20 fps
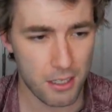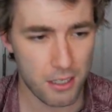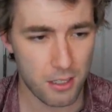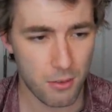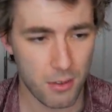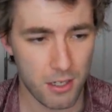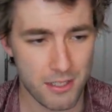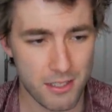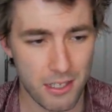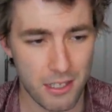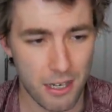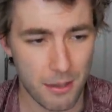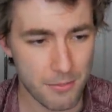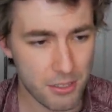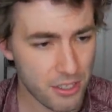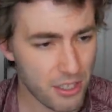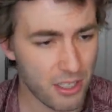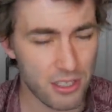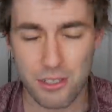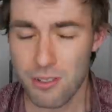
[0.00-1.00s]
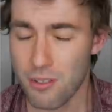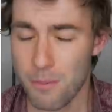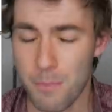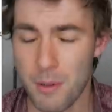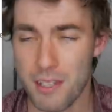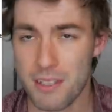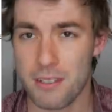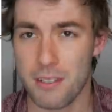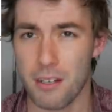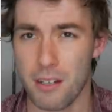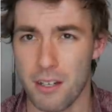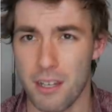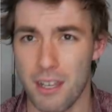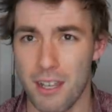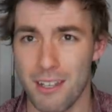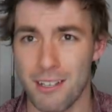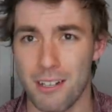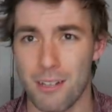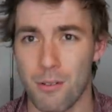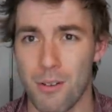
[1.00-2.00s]
to where it's like, I'm just going to do the best that I
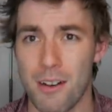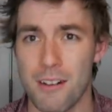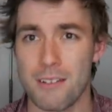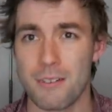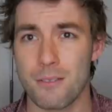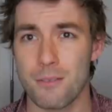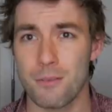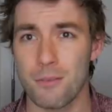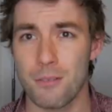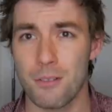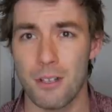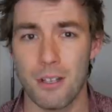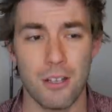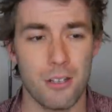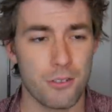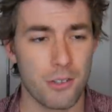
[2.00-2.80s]
can in grad school,